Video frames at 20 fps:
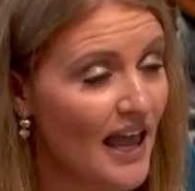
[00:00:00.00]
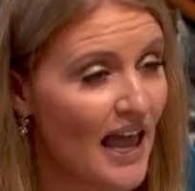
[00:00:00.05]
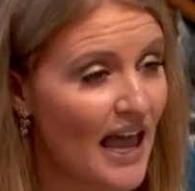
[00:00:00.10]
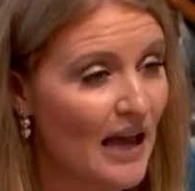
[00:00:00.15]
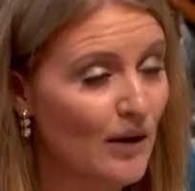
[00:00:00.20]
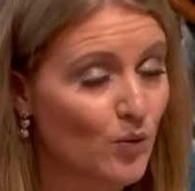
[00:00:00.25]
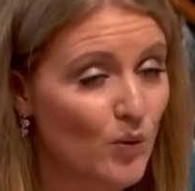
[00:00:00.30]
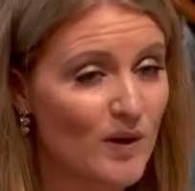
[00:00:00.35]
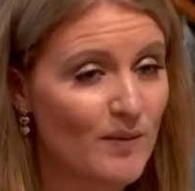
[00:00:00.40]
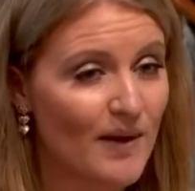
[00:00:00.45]

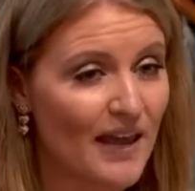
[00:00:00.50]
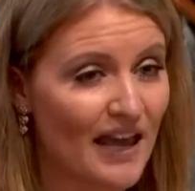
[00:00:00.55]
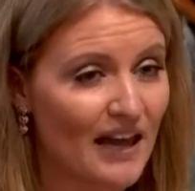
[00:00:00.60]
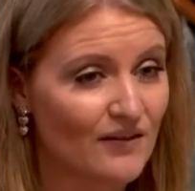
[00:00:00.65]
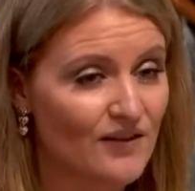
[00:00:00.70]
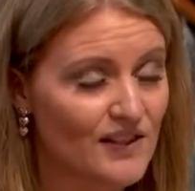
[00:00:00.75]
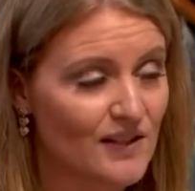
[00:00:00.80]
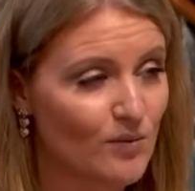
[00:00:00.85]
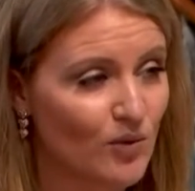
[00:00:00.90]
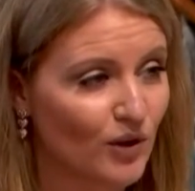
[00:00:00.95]
And we may
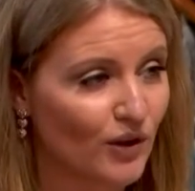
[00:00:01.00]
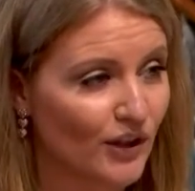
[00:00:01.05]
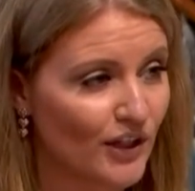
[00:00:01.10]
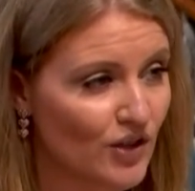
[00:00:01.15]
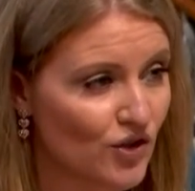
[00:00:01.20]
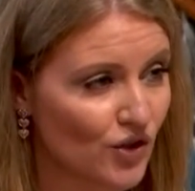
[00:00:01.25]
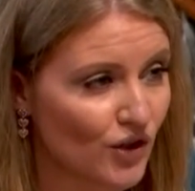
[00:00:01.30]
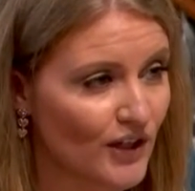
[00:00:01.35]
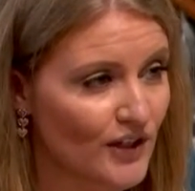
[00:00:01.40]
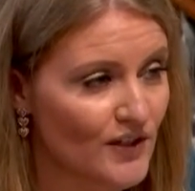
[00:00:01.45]
have similar
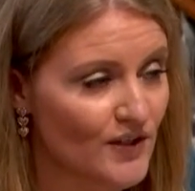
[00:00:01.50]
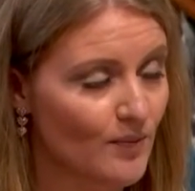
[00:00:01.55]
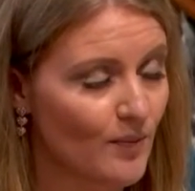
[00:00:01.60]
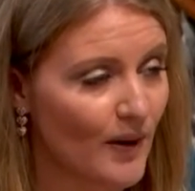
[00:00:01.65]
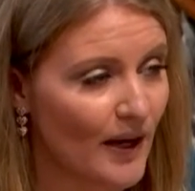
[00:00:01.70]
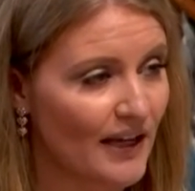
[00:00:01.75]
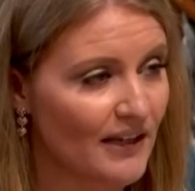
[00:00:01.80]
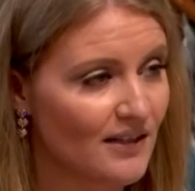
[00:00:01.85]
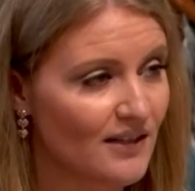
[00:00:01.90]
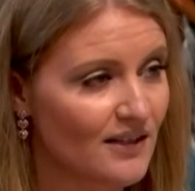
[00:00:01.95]
interests,
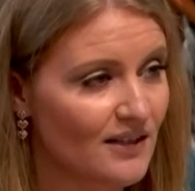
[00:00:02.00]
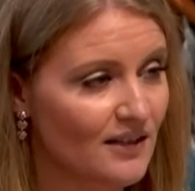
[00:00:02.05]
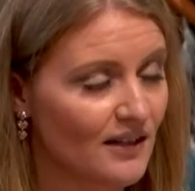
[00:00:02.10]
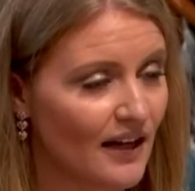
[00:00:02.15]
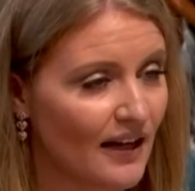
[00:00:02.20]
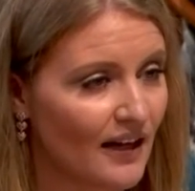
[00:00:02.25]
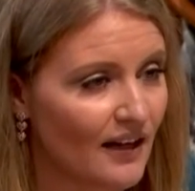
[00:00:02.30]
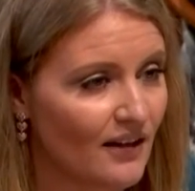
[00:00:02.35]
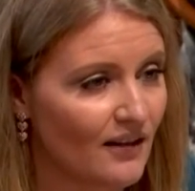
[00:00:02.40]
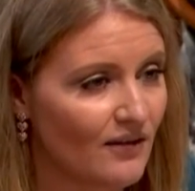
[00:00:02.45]
but
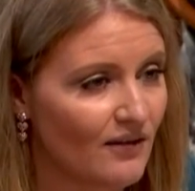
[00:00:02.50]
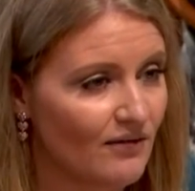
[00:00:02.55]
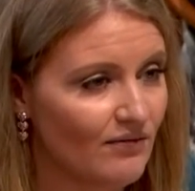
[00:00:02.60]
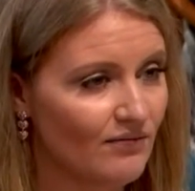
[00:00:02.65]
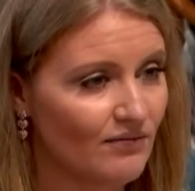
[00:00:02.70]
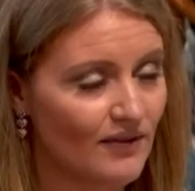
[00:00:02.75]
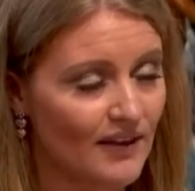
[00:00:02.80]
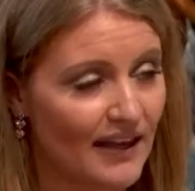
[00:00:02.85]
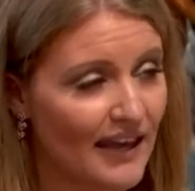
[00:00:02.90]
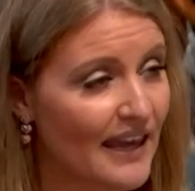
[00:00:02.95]

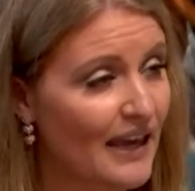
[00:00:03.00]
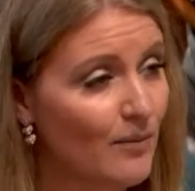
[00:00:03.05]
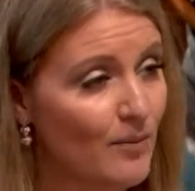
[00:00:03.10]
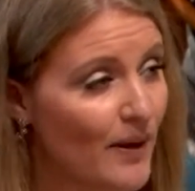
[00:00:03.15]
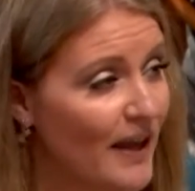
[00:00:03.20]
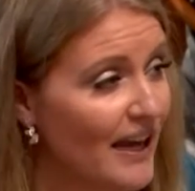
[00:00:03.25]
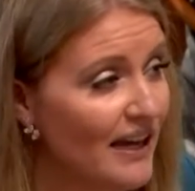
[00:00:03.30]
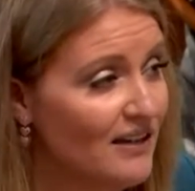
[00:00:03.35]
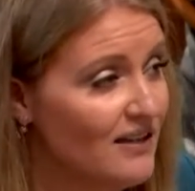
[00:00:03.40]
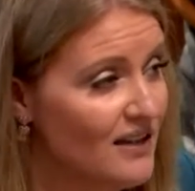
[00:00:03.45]
the
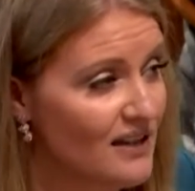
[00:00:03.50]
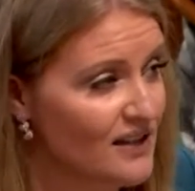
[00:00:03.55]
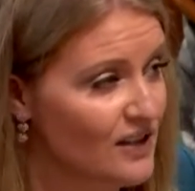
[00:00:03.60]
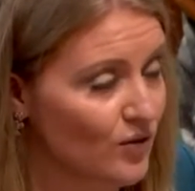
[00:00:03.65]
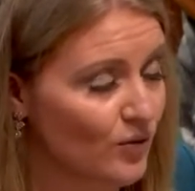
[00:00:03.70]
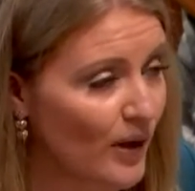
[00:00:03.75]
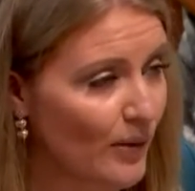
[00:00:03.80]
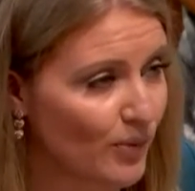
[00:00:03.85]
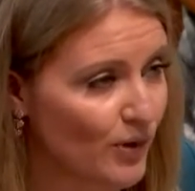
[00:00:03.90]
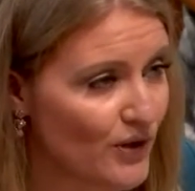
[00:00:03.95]
campaign doesn't
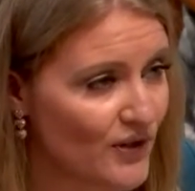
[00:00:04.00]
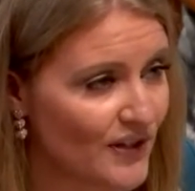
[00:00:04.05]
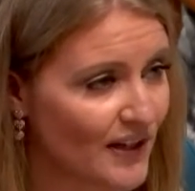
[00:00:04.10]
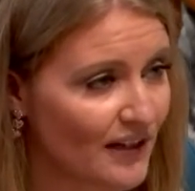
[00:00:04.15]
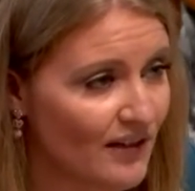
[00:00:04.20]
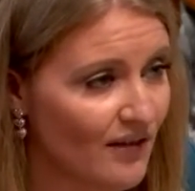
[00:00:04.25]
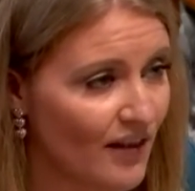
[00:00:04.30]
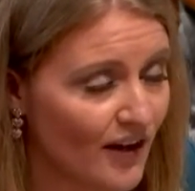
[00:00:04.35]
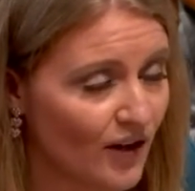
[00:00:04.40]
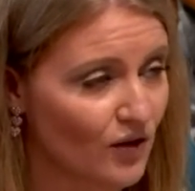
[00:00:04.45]

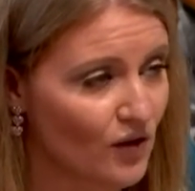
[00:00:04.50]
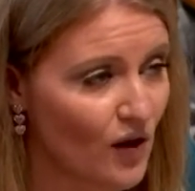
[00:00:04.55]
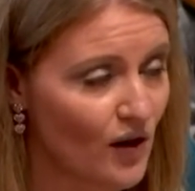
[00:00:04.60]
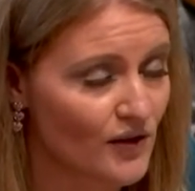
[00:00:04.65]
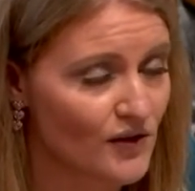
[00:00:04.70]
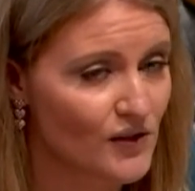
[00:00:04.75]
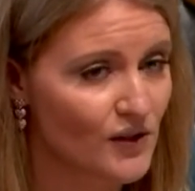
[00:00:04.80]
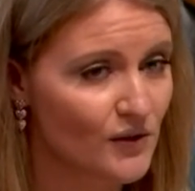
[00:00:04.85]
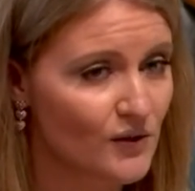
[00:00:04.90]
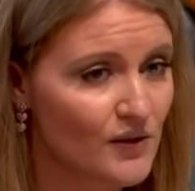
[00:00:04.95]
represent their
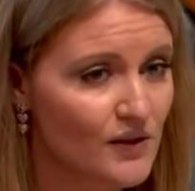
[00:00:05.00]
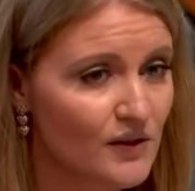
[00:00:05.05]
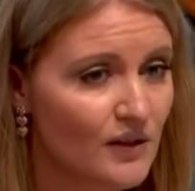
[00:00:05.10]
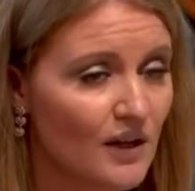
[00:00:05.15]
lawsuits.